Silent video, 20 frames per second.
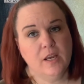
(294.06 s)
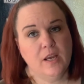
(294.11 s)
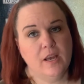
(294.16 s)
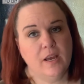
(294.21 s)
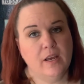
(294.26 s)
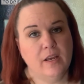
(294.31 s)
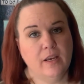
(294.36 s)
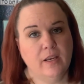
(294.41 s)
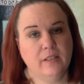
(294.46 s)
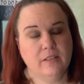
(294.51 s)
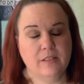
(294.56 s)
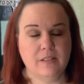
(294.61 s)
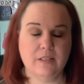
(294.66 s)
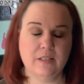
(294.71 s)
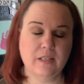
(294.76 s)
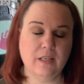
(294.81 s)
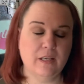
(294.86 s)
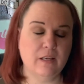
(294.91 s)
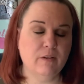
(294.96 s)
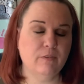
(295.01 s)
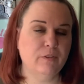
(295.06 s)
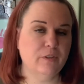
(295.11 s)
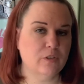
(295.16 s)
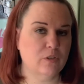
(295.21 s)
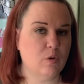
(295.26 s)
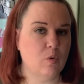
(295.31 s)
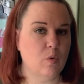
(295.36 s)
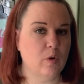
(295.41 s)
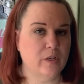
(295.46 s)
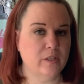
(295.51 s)
and see if it's
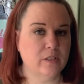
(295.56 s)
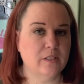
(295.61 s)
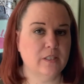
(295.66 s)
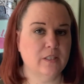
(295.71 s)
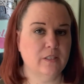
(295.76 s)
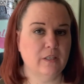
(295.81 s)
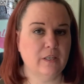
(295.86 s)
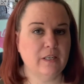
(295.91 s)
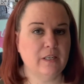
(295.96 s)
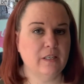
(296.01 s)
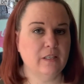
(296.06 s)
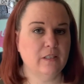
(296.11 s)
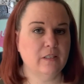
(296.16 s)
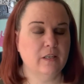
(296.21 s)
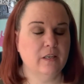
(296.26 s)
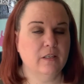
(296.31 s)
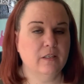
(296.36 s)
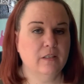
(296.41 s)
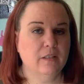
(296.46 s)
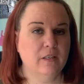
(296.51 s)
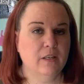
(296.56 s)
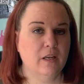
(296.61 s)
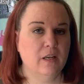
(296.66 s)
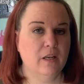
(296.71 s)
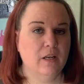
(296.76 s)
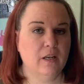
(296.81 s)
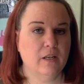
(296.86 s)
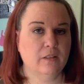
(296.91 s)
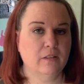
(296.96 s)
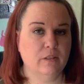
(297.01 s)
going to need
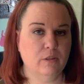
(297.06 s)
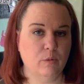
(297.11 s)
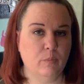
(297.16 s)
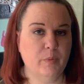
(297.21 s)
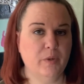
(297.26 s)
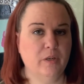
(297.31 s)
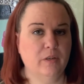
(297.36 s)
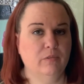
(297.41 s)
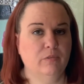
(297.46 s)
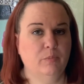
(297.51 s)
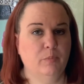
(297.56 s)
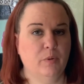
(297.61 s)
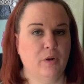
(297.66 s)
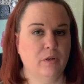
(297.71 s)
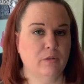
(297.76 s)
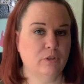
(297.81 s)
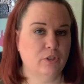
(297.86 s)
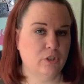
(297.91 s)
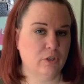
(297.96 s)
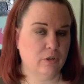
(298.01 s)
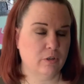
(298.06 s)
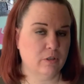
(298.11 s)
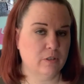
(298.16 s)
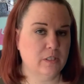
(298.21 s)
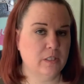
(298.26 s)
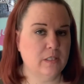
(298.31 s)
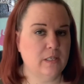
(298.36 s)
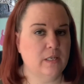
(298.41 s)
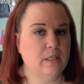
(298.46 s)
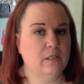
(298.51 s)
a little bit of brown sugar
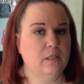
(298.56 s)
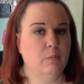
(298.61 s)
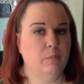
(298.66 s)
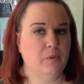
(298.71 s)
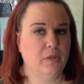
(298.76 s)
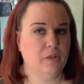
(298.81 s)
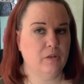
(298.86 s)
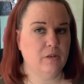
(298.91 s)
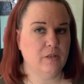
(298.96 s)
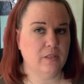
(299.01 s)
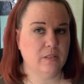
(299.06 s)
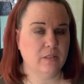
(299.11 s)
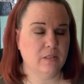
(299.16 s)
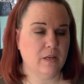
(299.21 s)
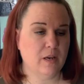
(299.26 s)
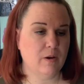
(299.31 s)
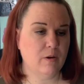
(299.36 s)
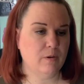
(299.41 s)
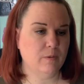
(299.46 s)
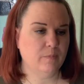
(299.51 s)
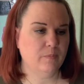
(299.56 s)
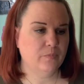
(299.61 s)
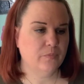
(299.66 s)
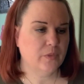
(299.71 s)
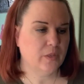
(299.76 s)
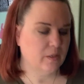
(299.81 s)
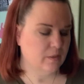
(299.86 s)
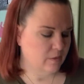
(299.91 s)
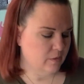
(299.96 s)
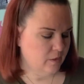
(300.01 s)
to take the bitterness out.
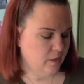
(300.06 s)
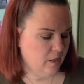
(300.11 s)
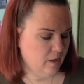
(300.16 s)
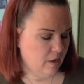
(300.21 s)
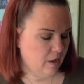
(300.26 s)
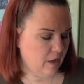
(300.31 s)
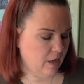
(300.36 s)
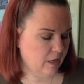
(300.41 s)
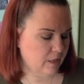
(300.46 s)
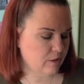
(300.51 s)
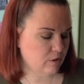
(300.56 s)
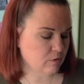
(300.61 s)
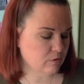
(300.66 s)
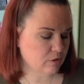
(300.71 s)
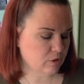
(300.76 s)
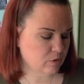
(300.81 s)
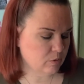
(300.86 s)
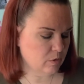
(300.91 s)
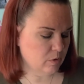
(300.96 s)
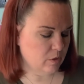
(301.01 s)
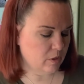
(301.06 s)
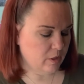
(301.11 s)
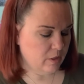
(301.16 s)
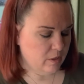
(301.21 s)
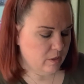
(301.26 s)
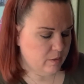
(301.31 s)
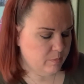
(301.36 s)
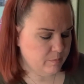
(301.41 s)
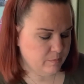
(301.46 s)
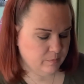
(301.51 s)
I don't do
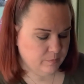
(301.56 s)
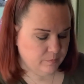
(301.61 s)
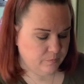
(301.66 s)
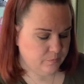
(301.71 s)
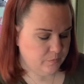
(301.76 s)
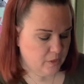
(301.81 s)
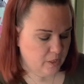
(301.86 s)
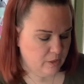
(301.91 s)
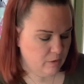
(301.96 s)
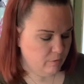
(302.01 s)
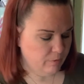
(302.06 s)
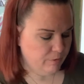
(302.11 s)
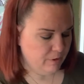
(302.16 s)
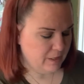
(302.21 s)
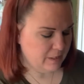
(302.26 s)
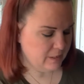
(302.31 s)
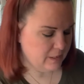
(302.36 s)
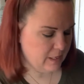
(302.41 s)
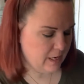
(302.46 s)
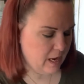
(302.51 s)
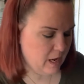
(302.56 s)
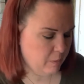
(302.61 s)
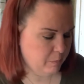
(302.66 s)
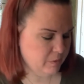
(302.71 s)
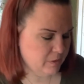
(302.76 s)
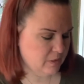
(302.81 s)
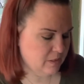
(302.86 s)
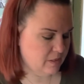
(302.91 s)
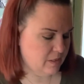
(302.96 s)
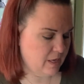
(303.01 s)
I don't find it
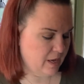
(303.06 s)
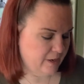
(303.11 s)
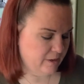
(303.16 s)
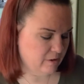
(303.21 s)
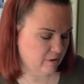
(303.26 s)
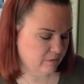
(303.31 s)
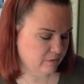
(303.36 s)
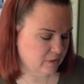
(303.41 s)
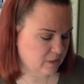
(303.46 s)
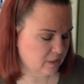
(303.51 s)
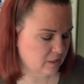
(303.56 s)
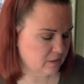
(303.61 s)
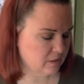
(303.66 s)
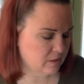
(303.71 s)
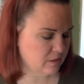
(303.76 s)
happens that often.